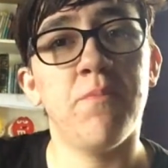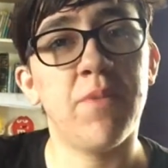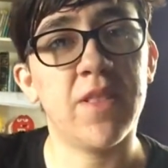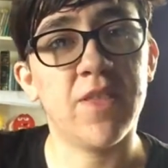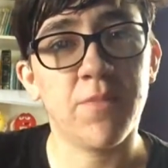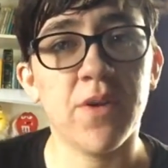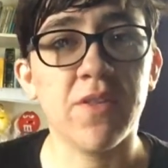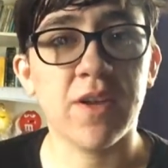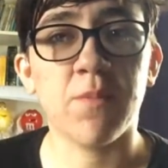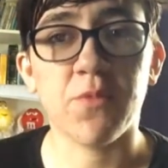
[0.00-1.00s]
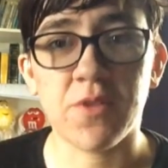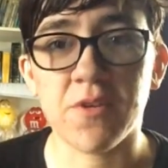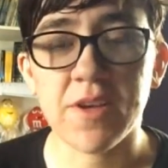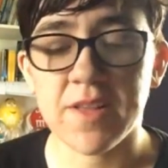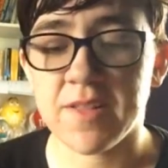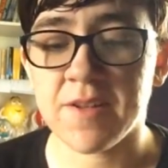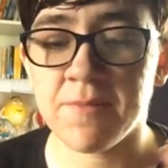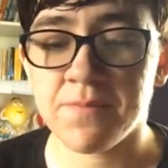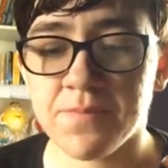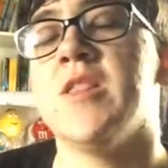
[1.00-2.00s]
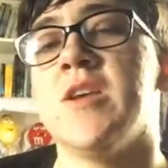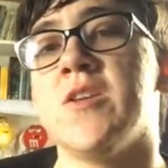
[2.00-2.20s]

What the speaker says: But they're both named Will Grayson. They